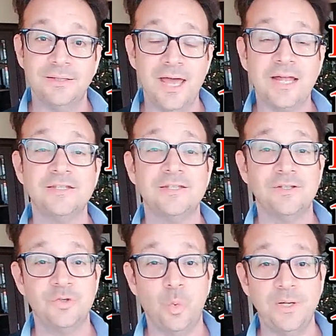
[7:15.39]
that's
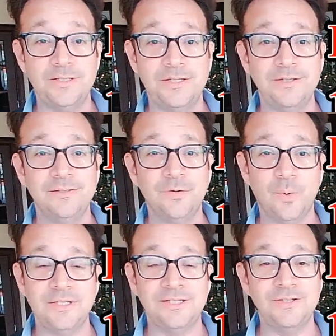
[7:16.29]

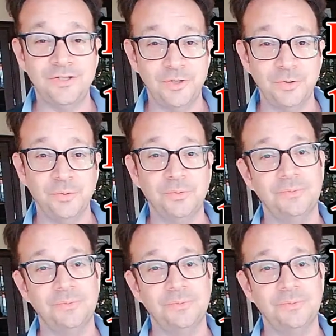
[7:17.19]
2022.